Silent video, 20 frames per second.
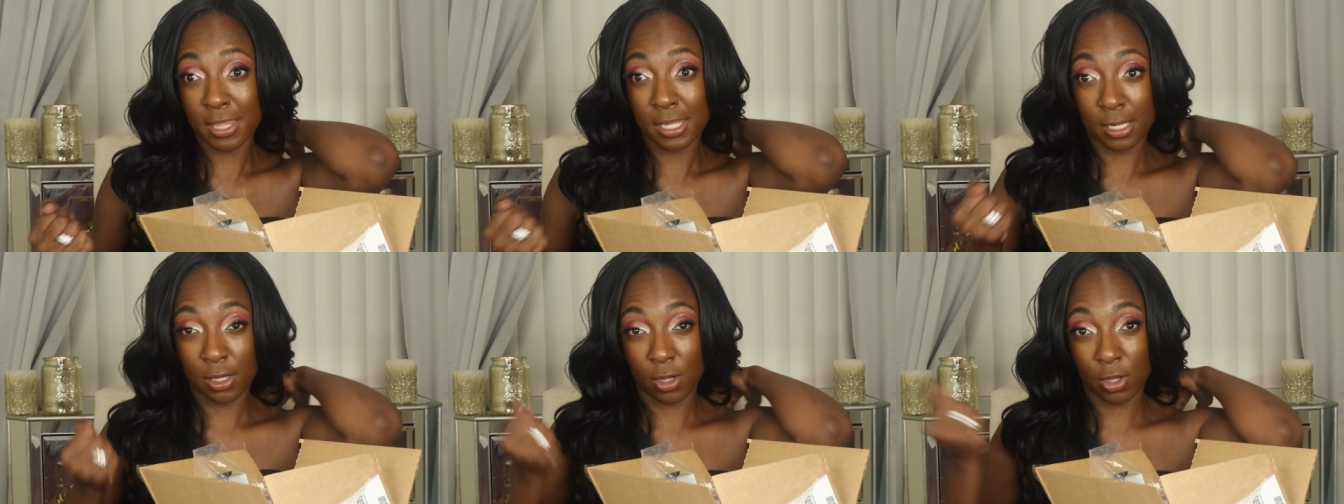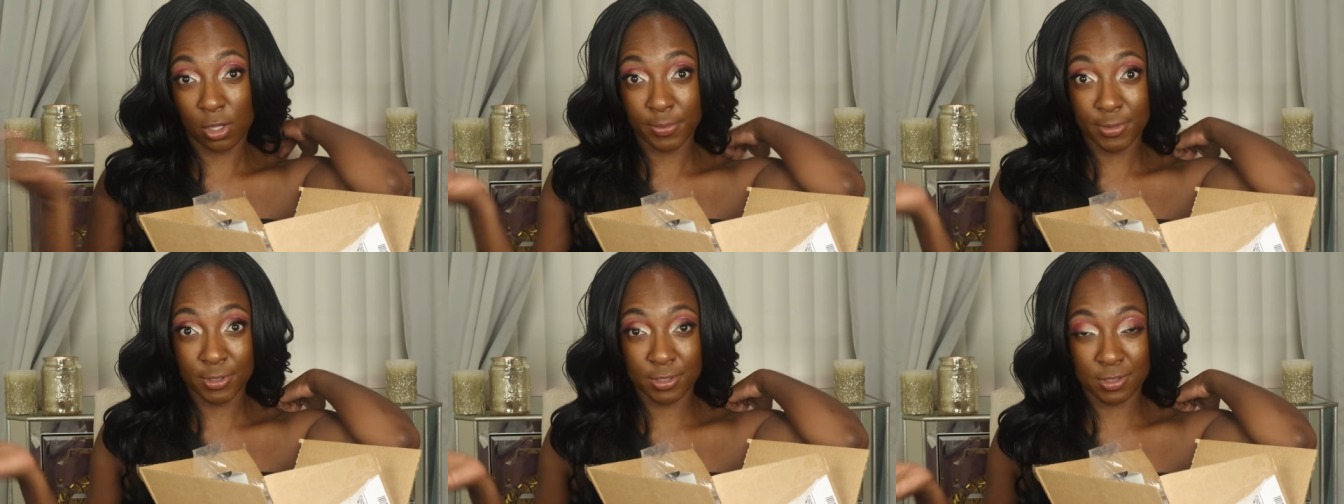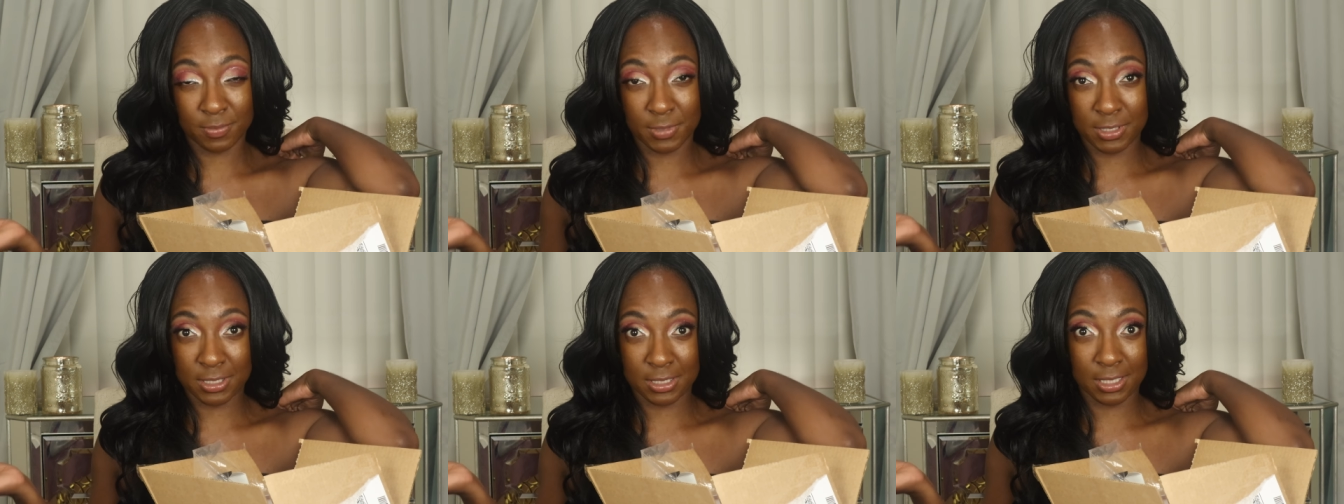and then I
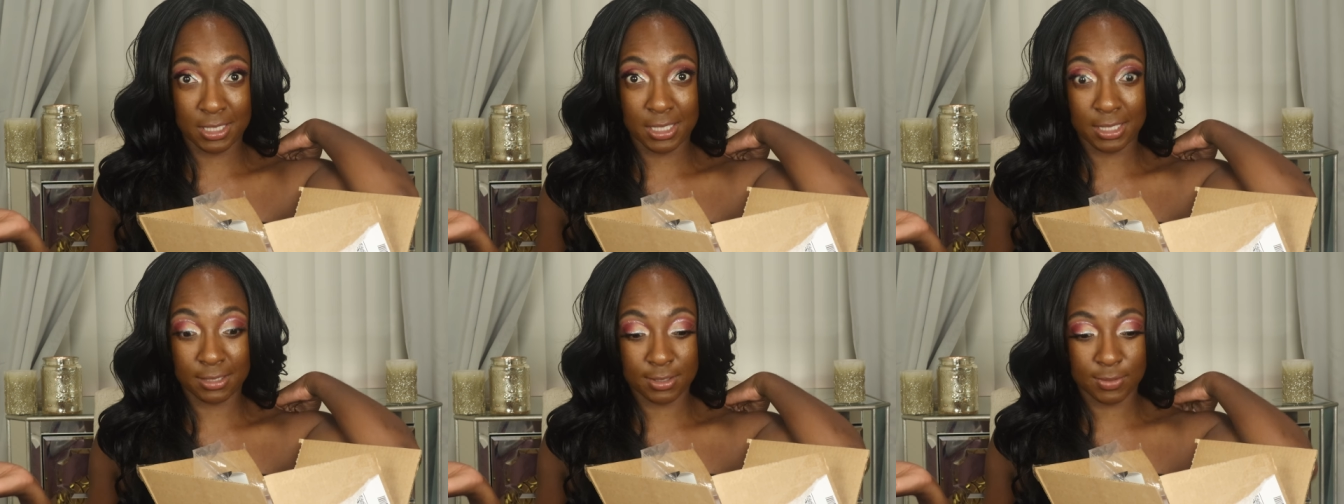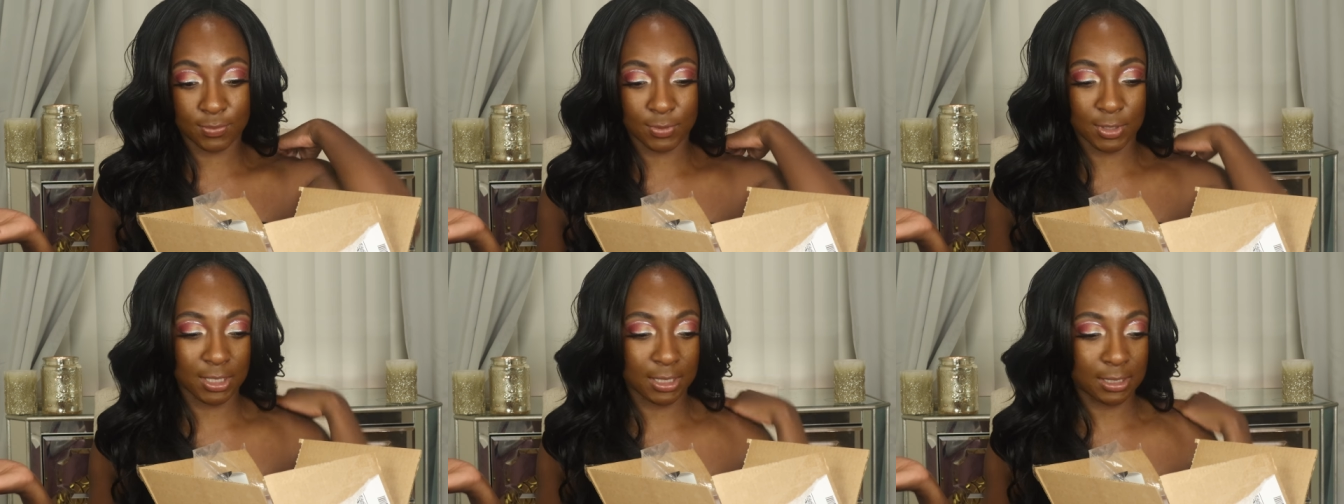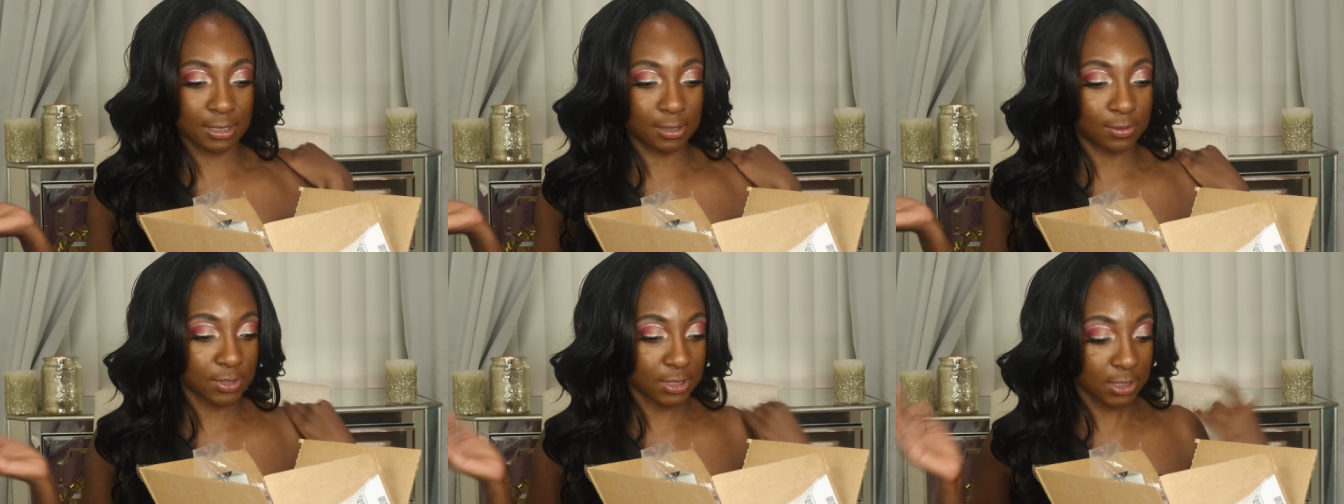almost missed the next
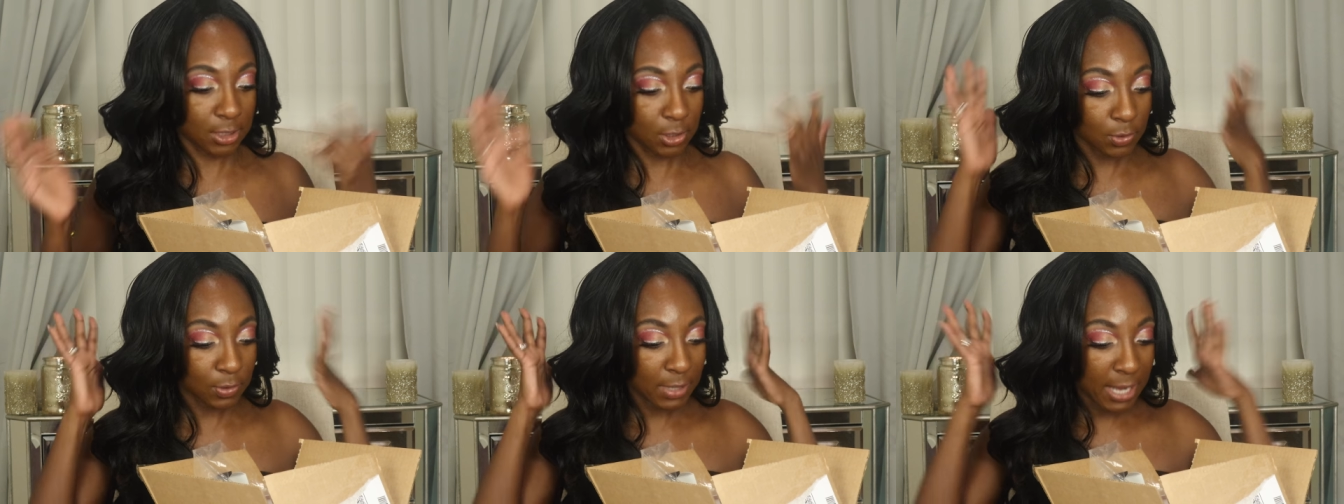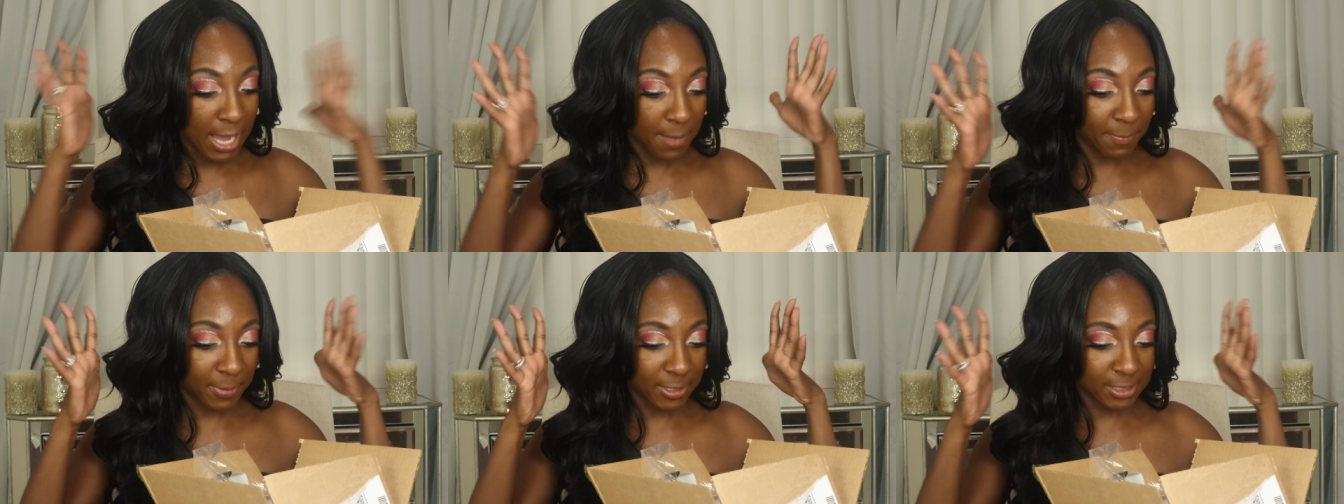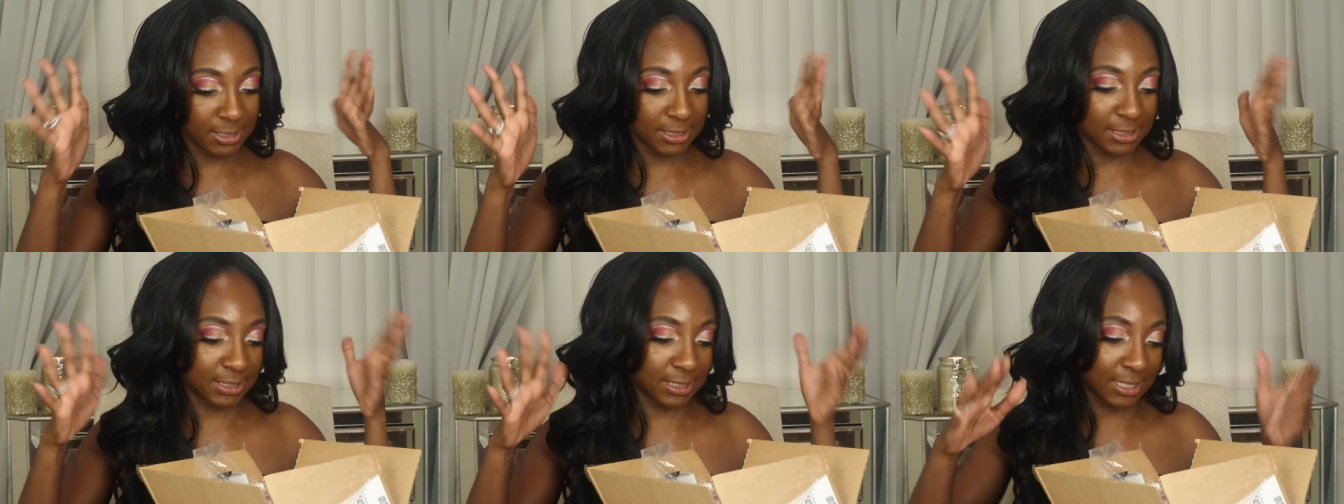weekend. And I was like, crap, I
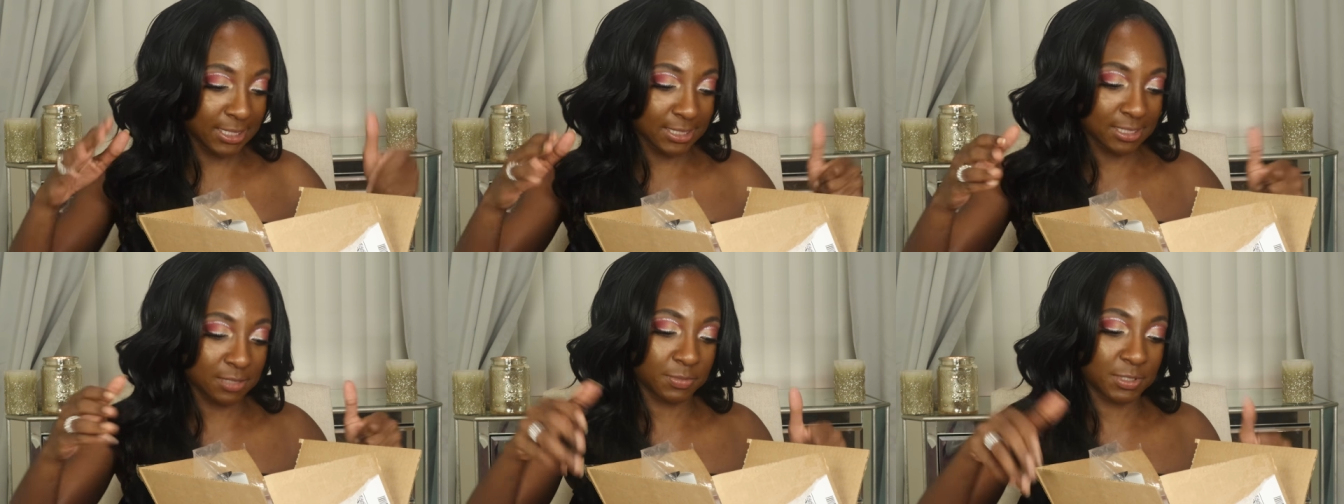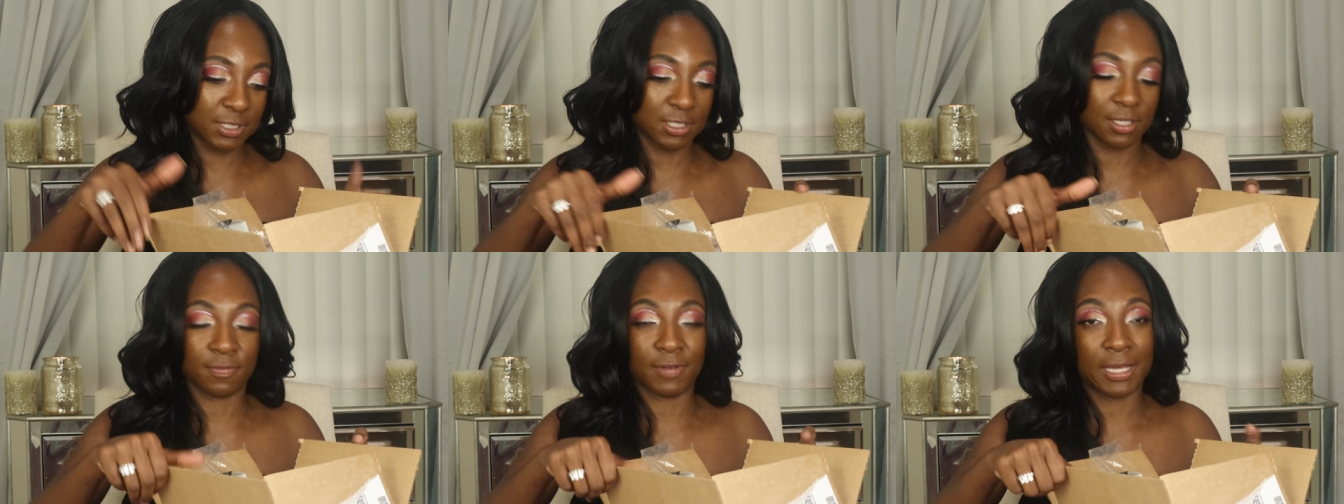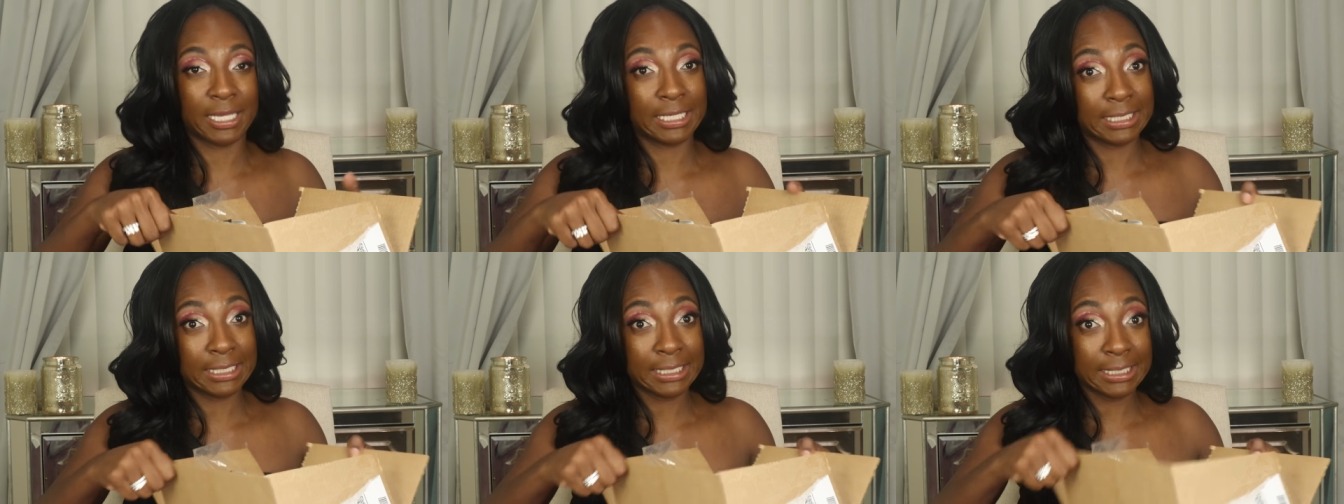need to get some stuff.
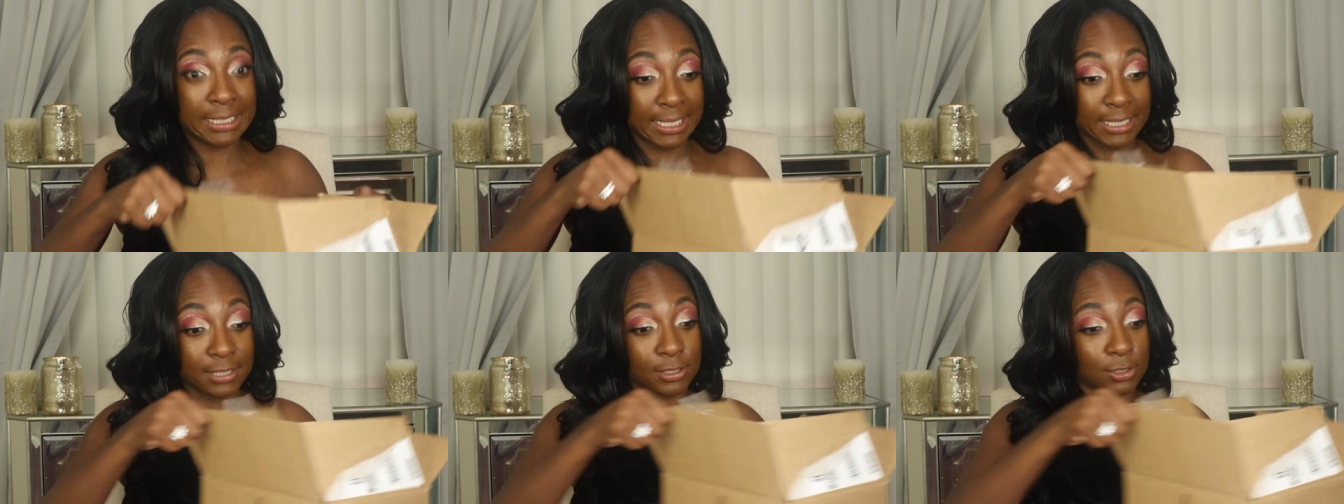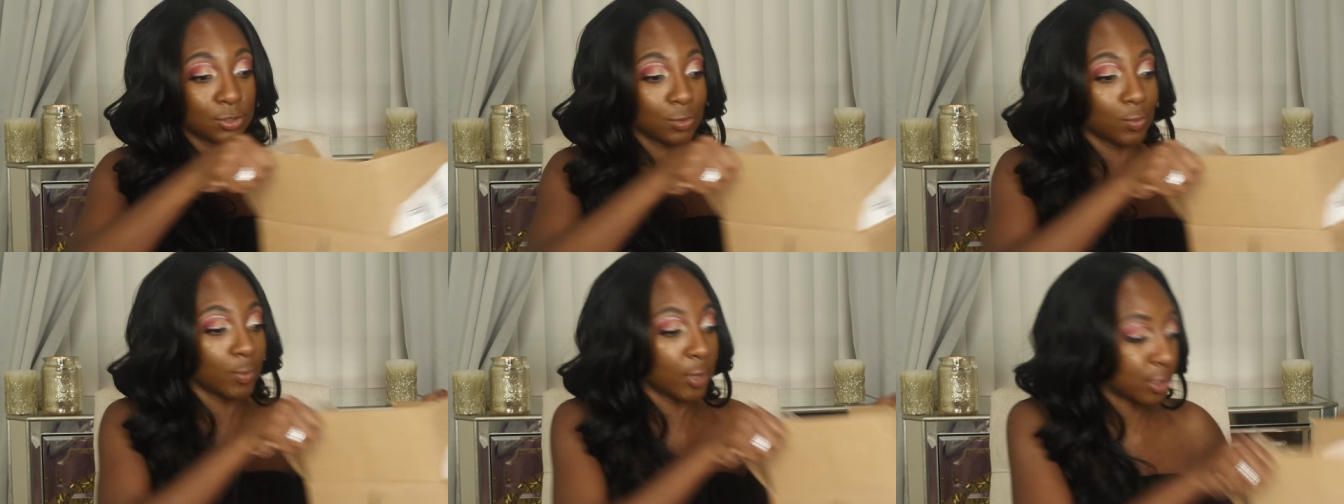I didn't get too